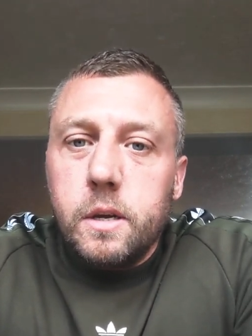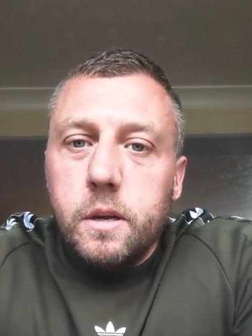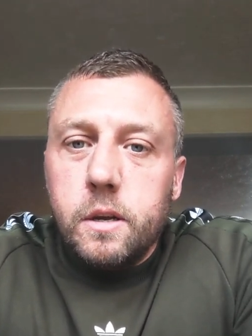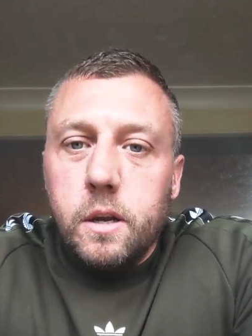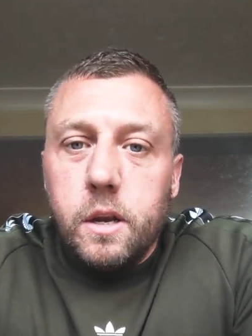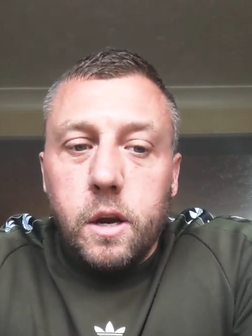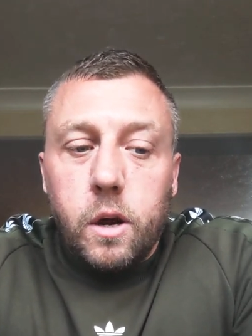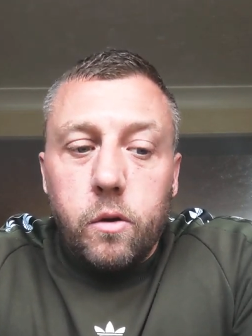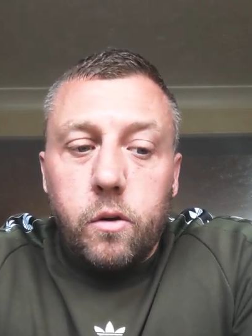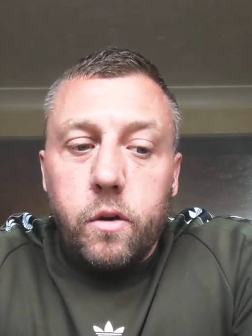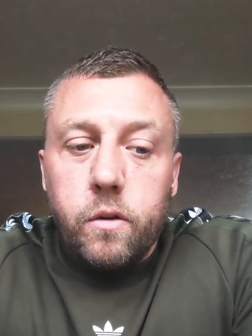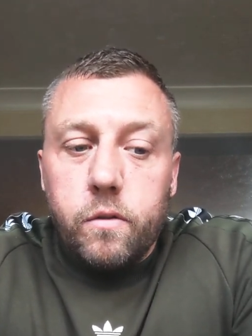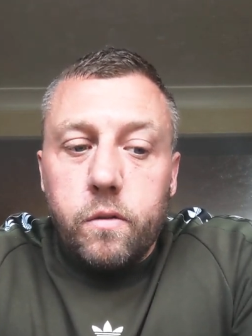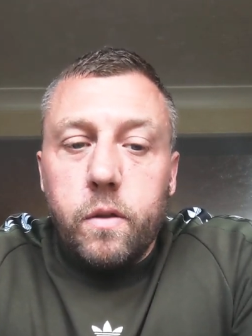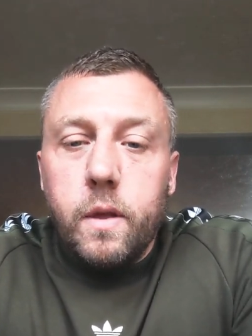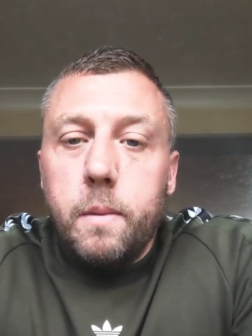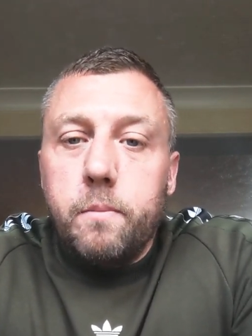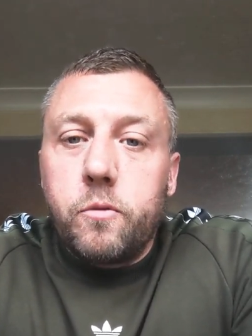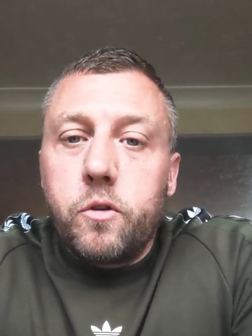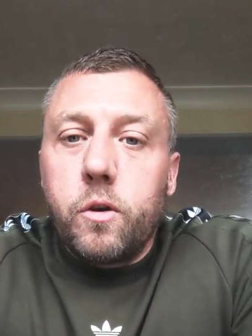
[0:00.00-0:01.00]
because
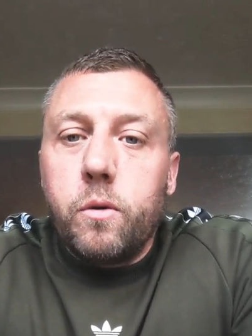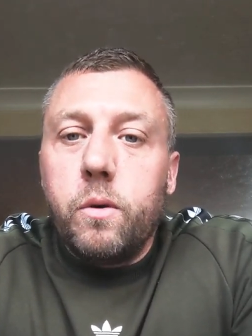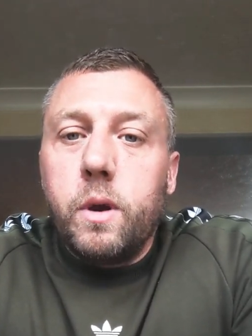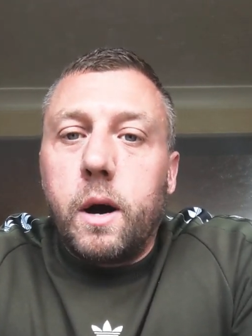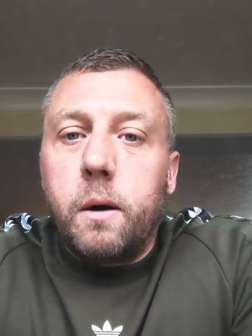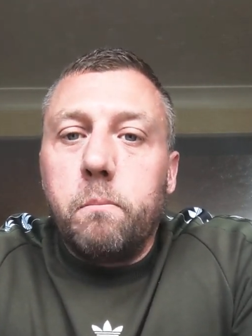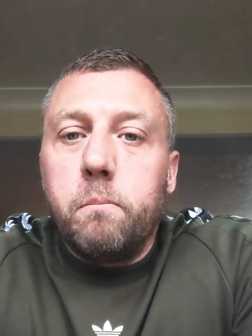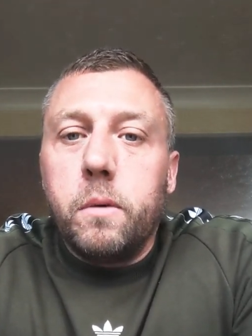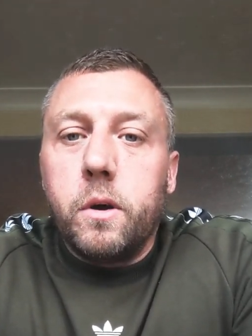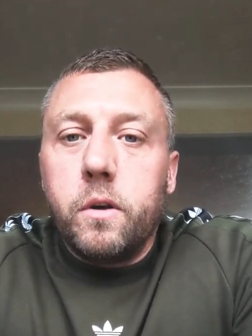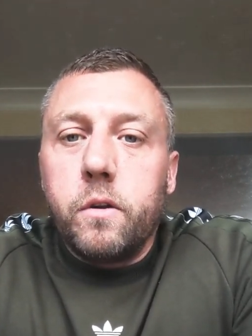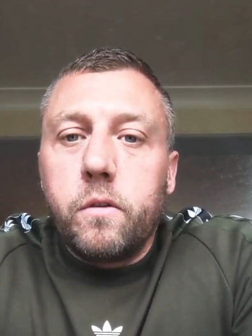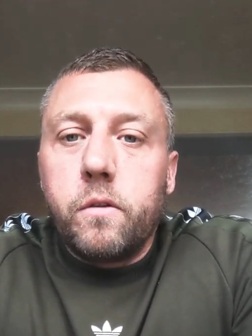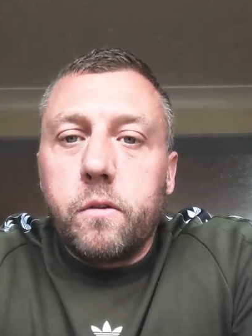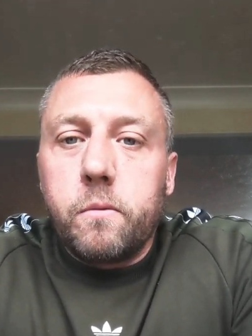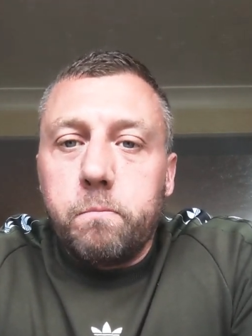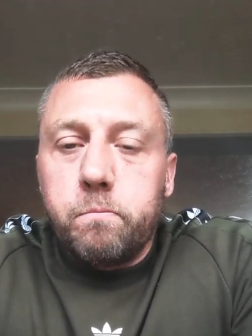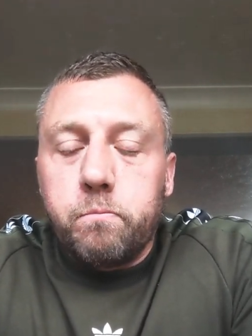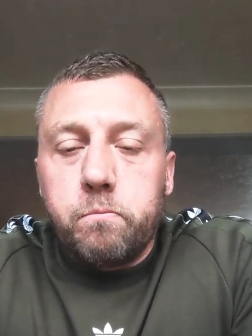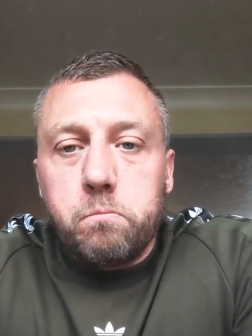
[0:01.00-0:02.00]
them two
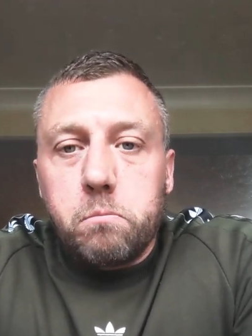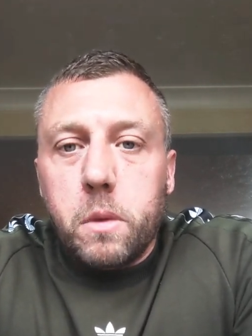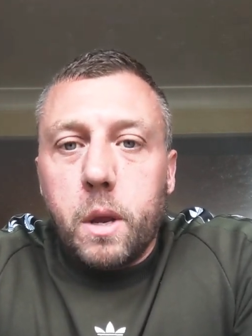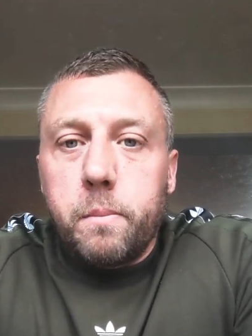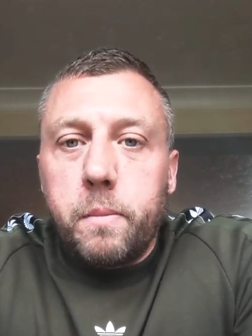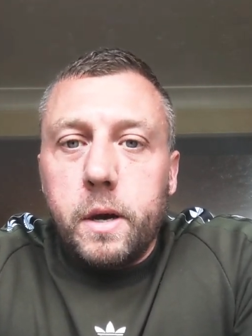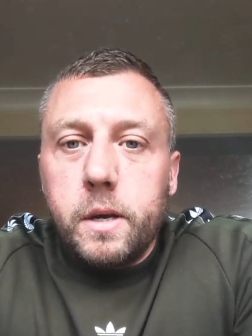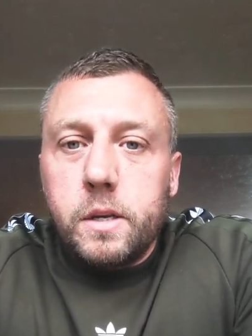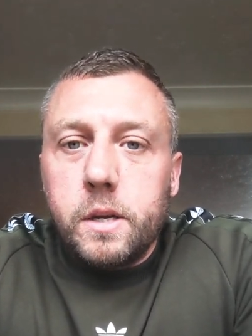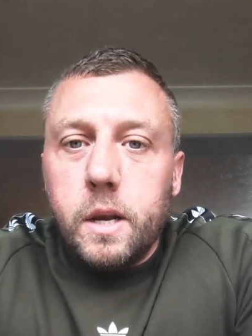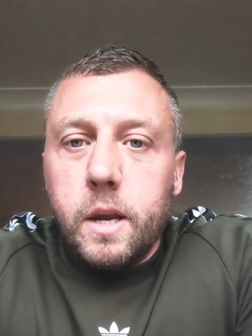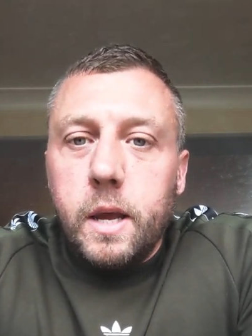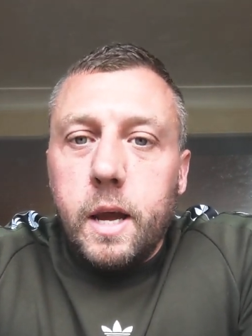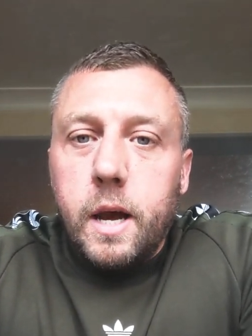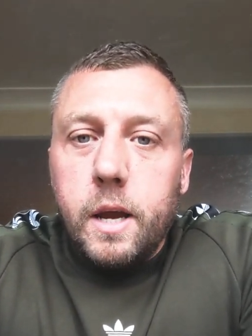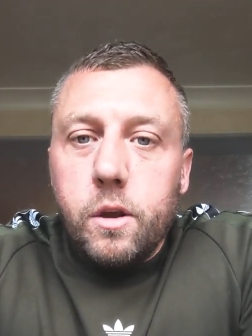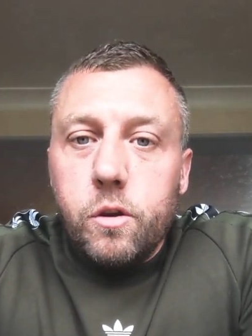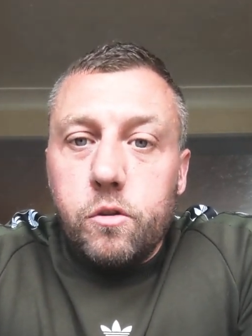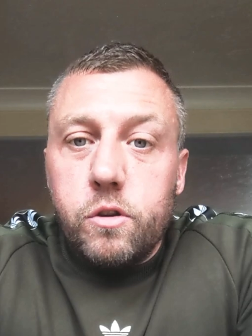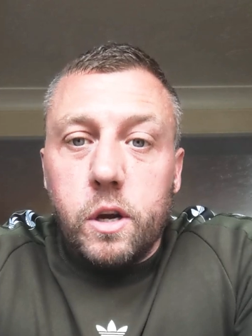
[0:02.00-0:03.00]
numbers are basically
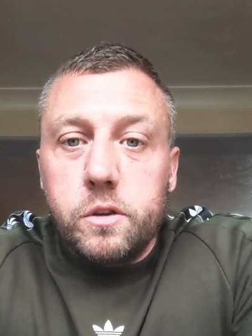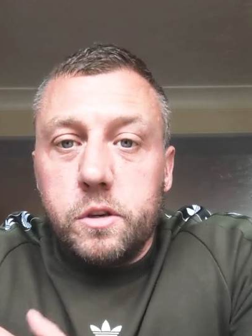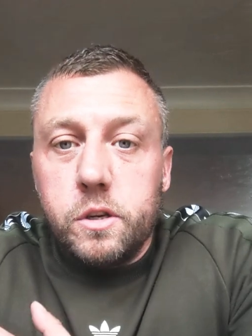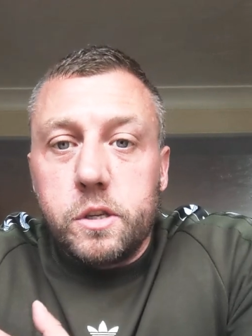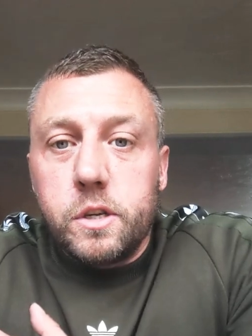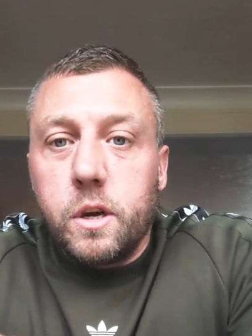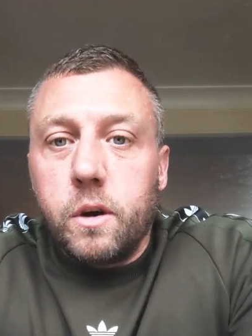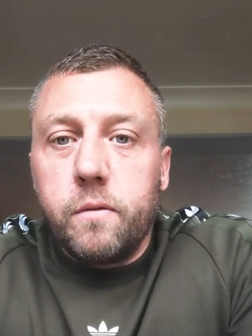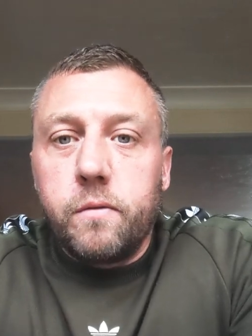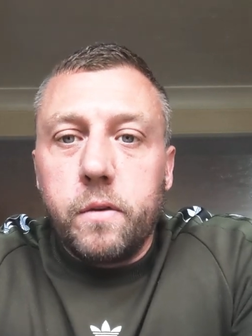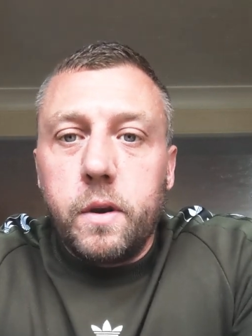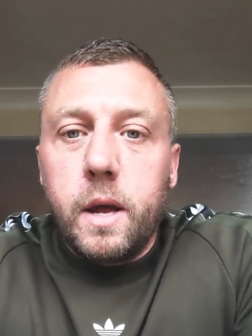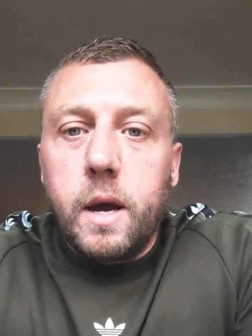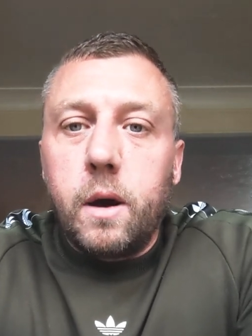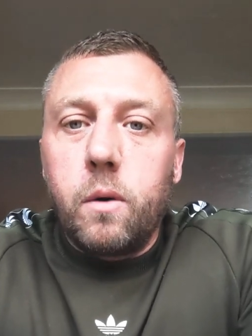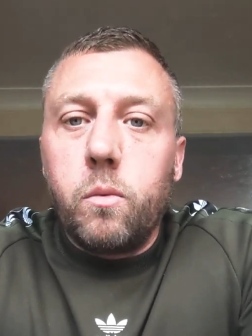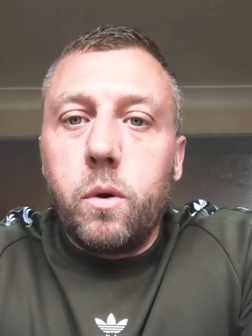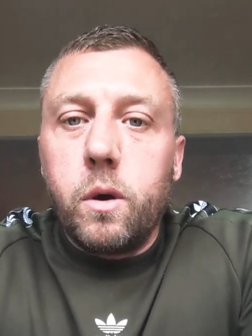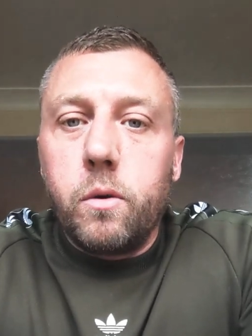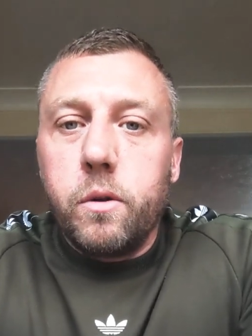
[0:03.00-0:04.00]
how you judge yourself and
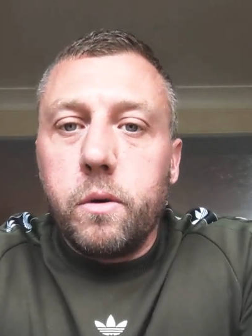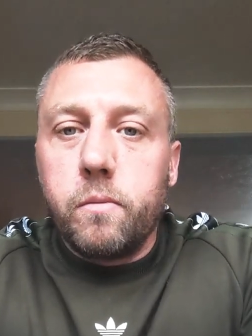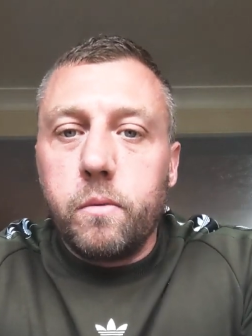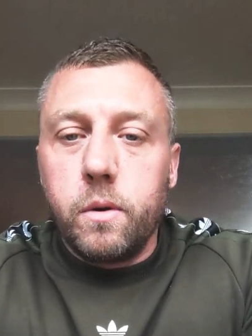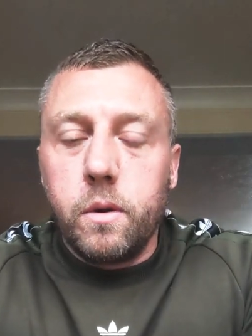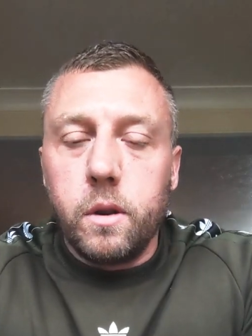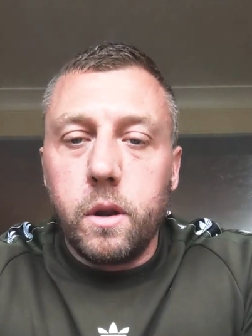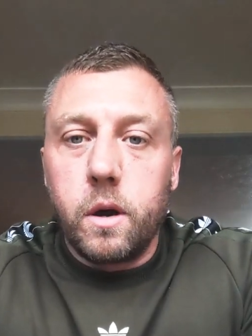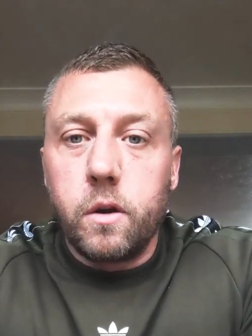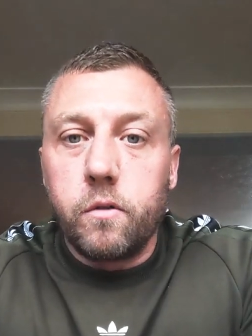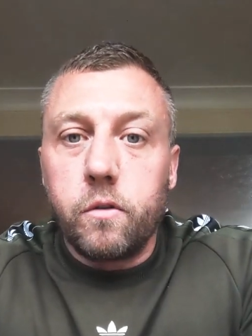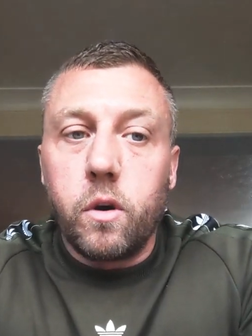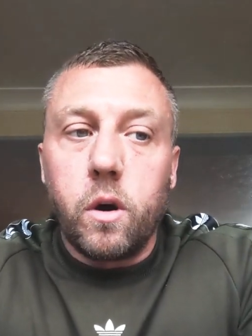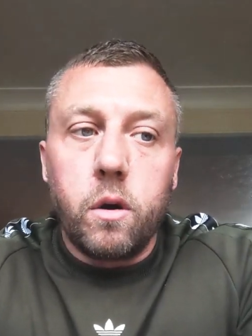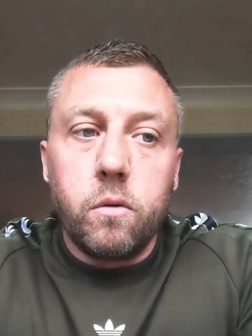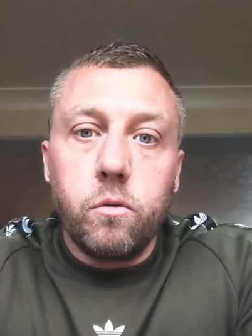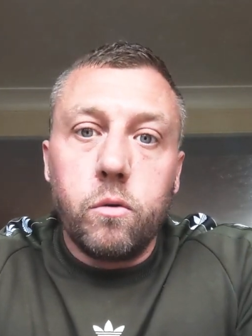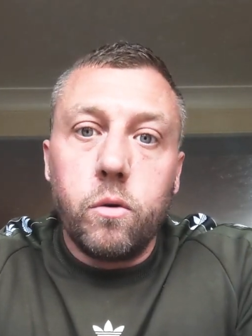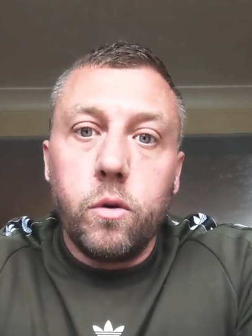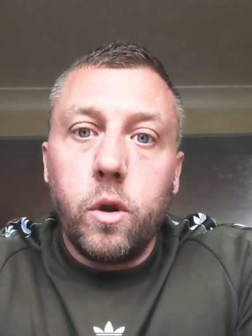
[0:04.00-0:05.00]
how well your lungs
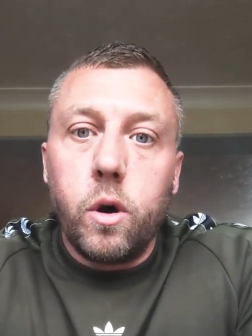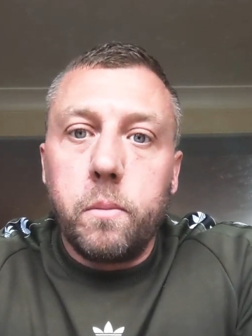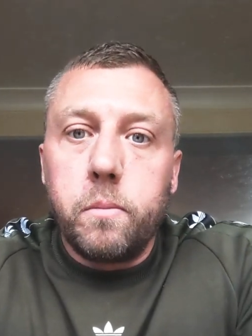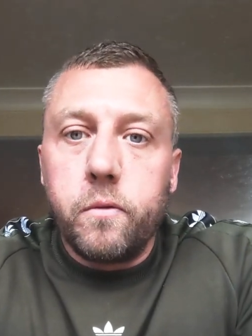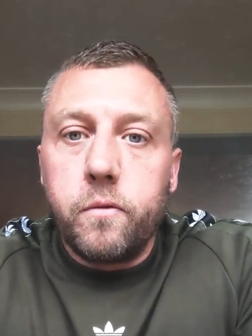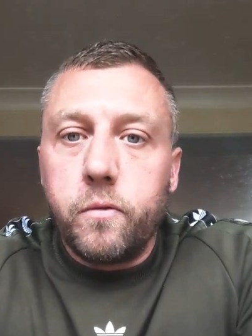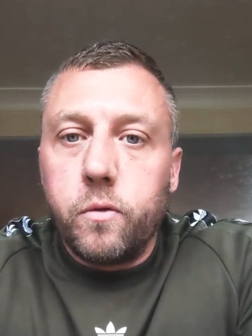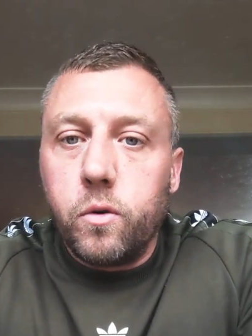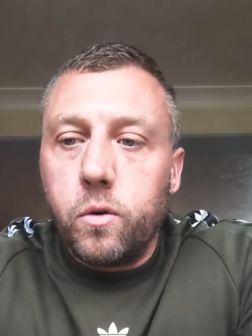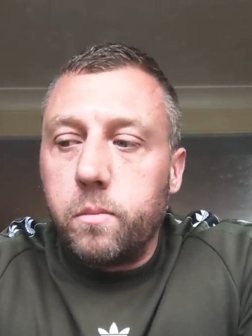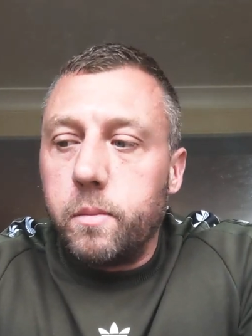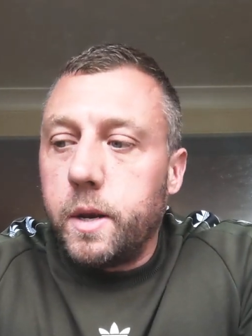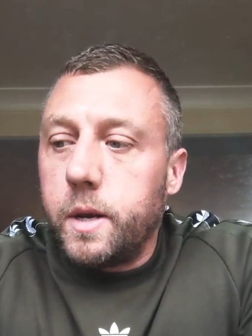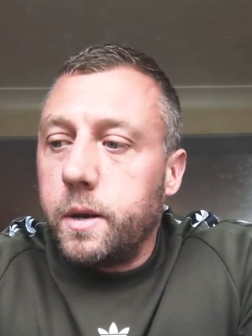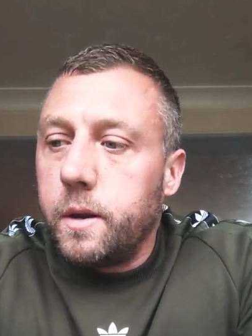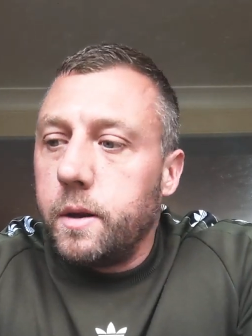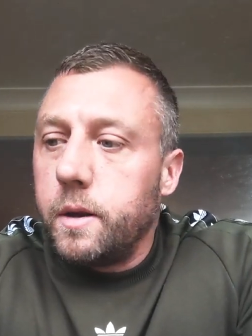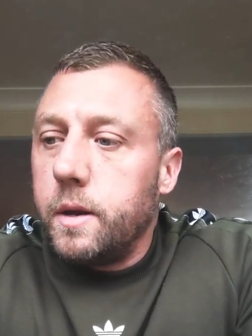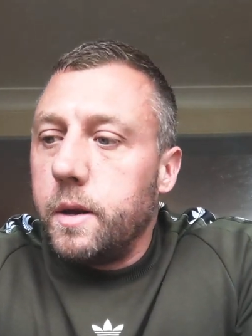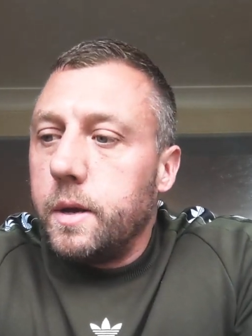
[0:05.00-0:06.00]
are or not performing.